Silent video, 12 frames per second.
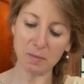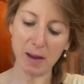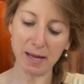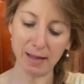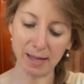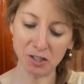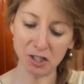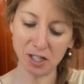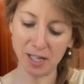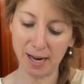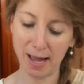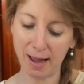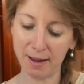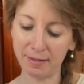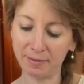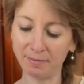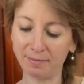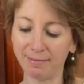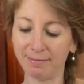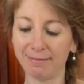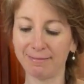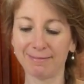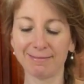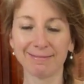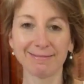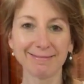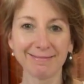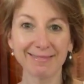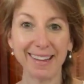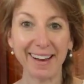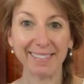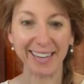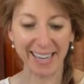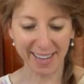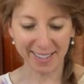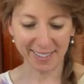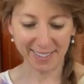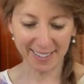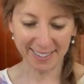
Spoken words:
my lunch today. There we go.